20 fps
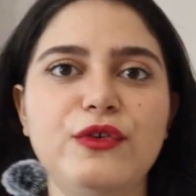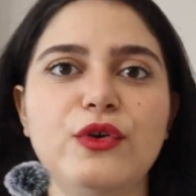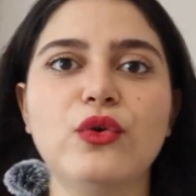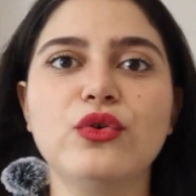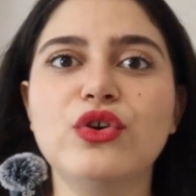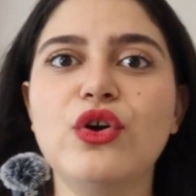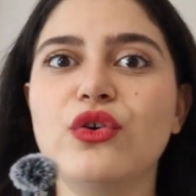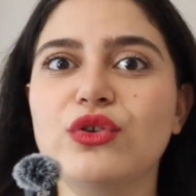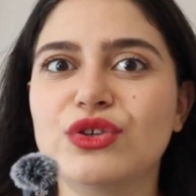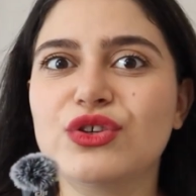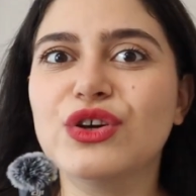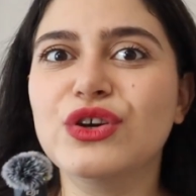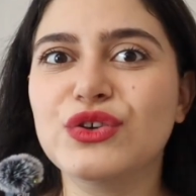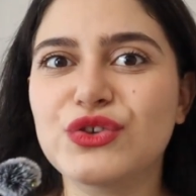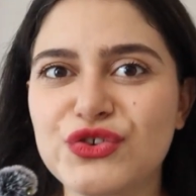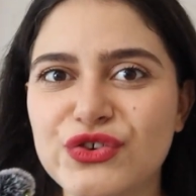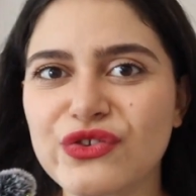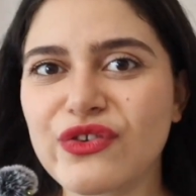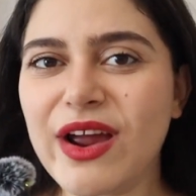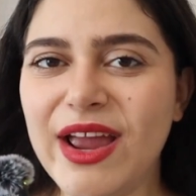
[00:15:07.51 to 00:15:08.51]
you're not
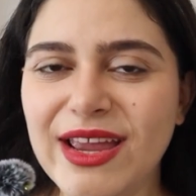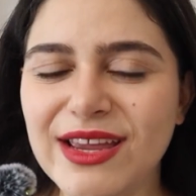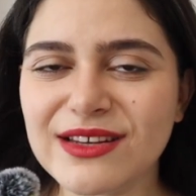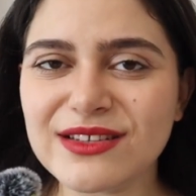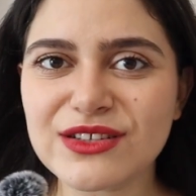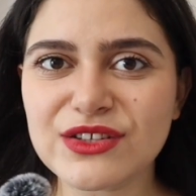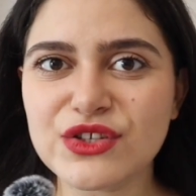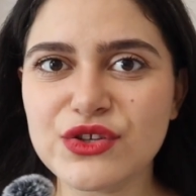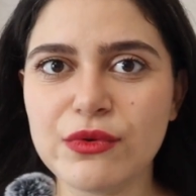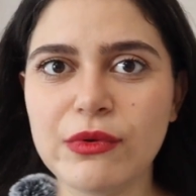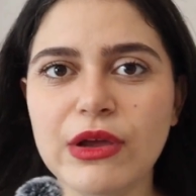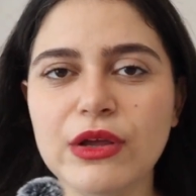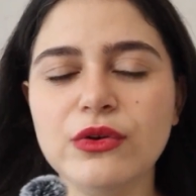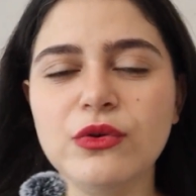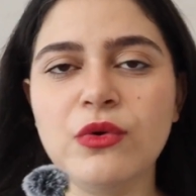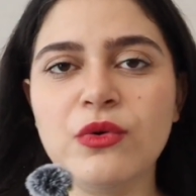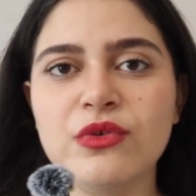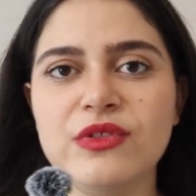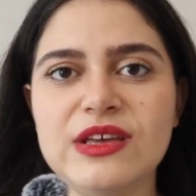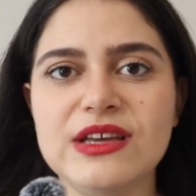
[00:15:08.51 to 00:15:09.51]
trained to
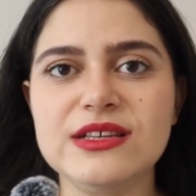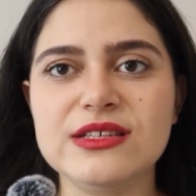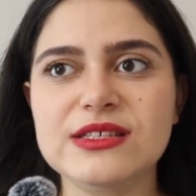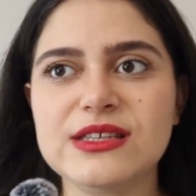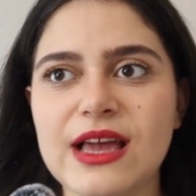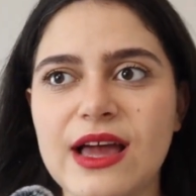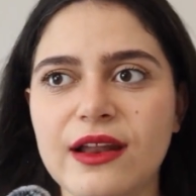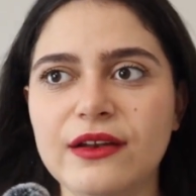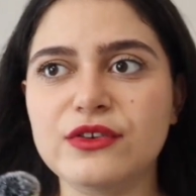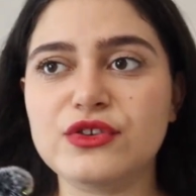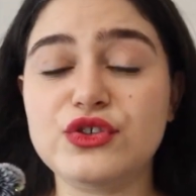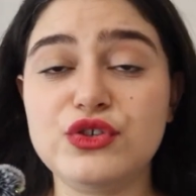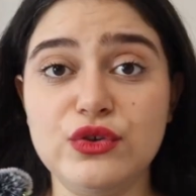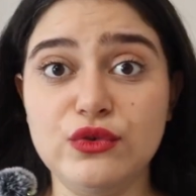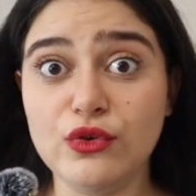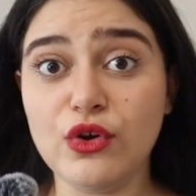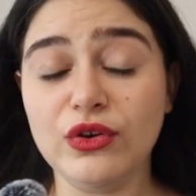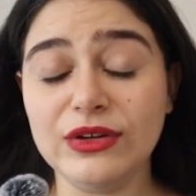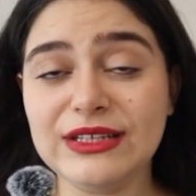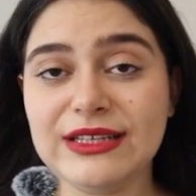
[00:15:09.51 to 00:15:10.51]
ignore this and
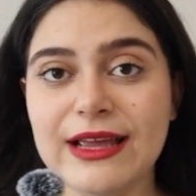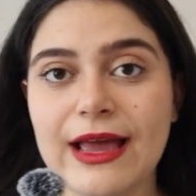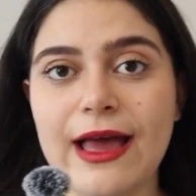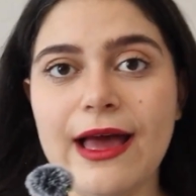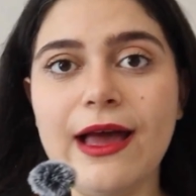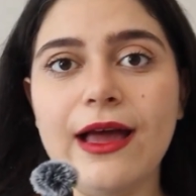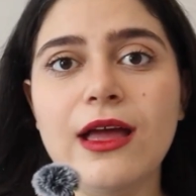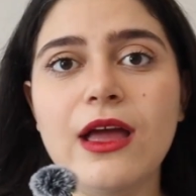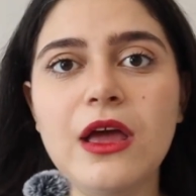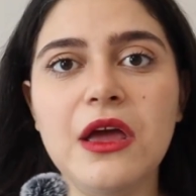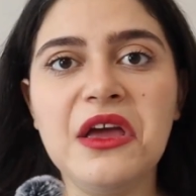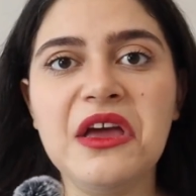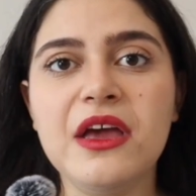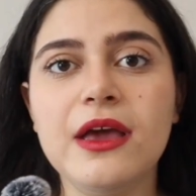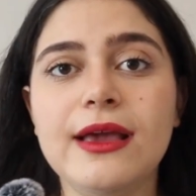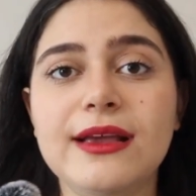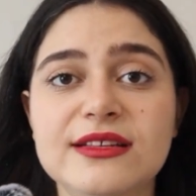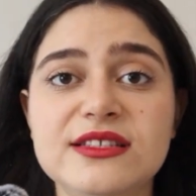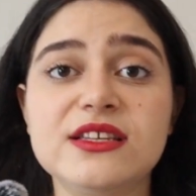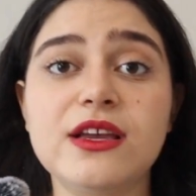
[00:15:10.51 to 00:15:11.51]
to not care,
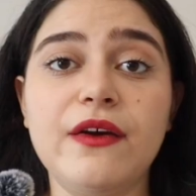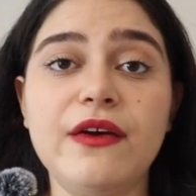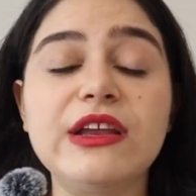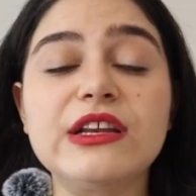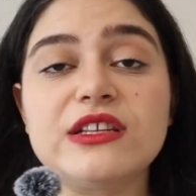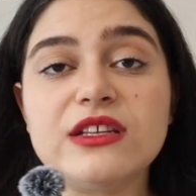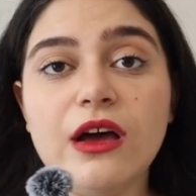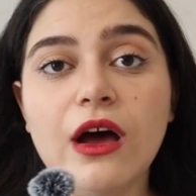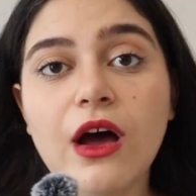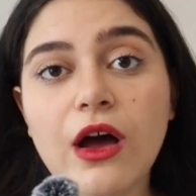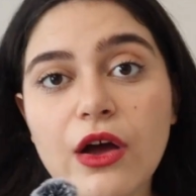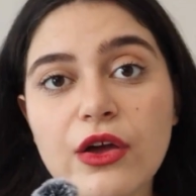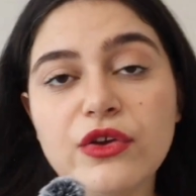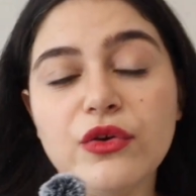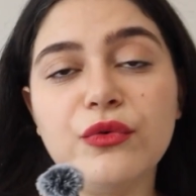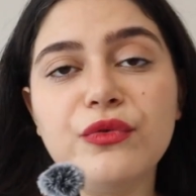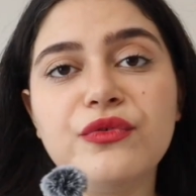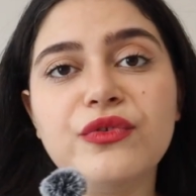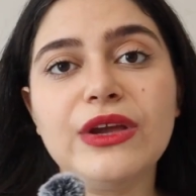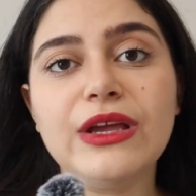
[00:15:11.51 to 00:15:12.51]
it's going to hurt
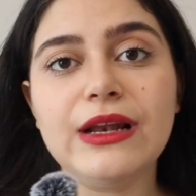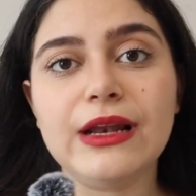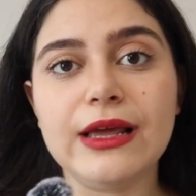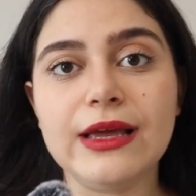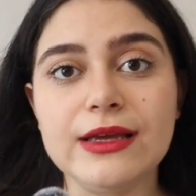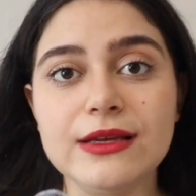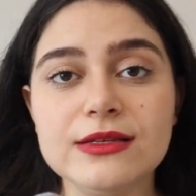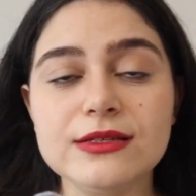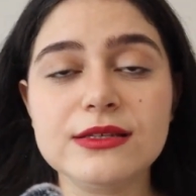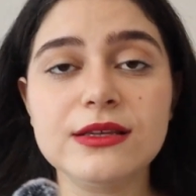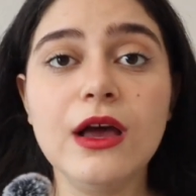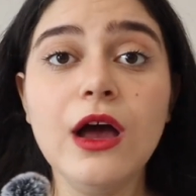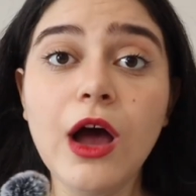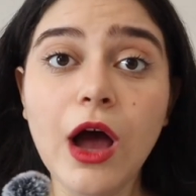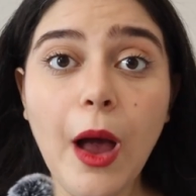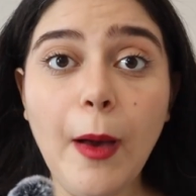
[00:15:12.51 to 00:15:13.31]
your feelings.